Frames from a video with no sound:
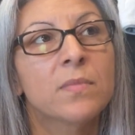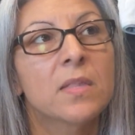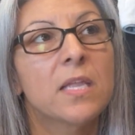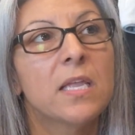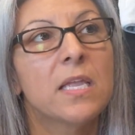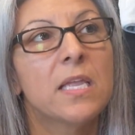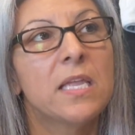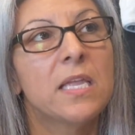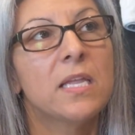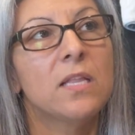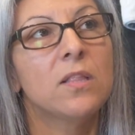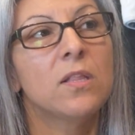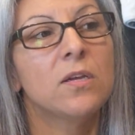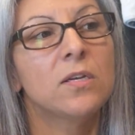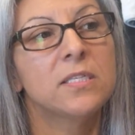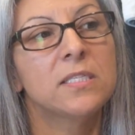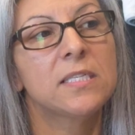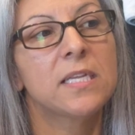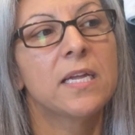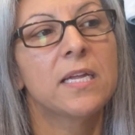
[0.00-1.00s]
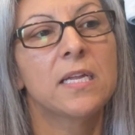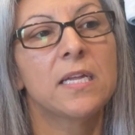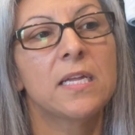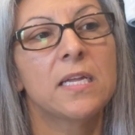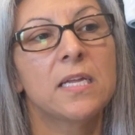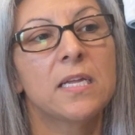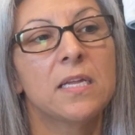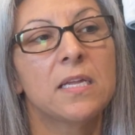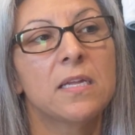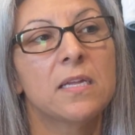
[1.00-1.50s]
he looks at
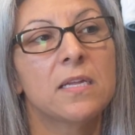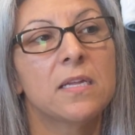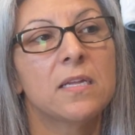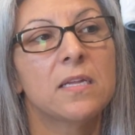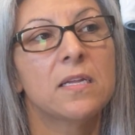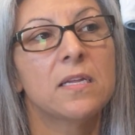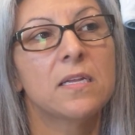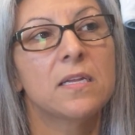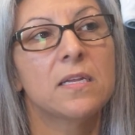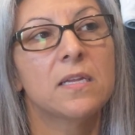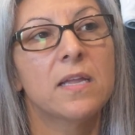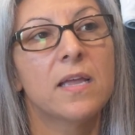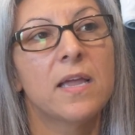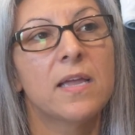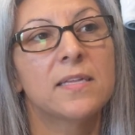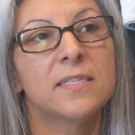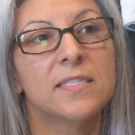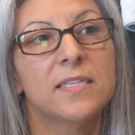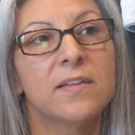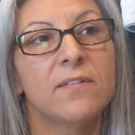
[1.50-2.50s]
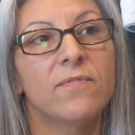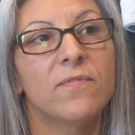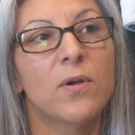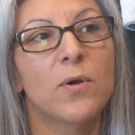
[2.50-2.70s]
it as if,